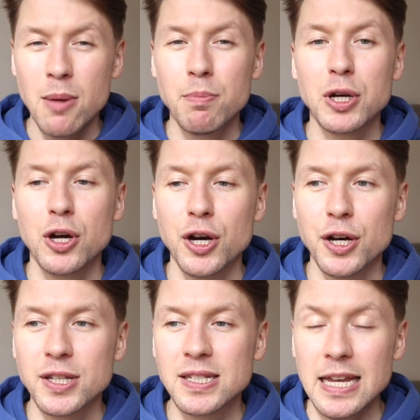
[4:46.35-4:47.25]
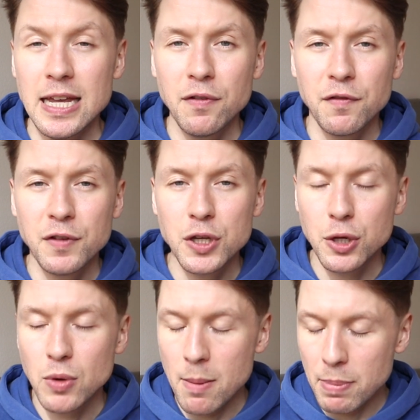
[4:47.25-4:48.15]
because if
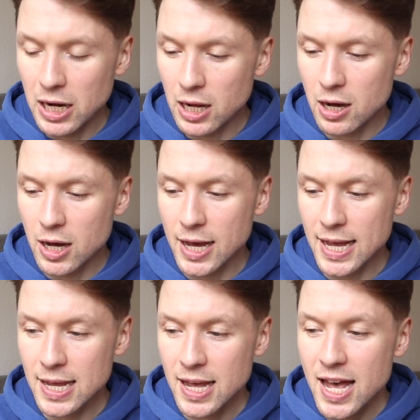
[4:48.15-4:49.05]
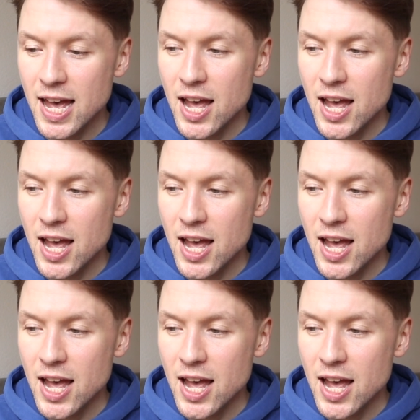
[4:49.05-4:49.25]
you apply